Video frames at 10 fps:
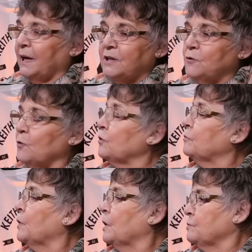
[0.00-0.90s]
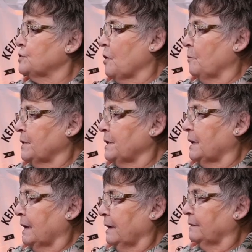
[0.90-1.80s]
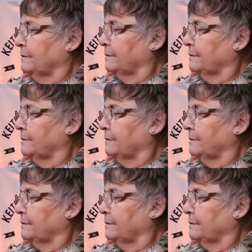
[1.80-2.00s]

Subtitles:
and I told him where I was coming today.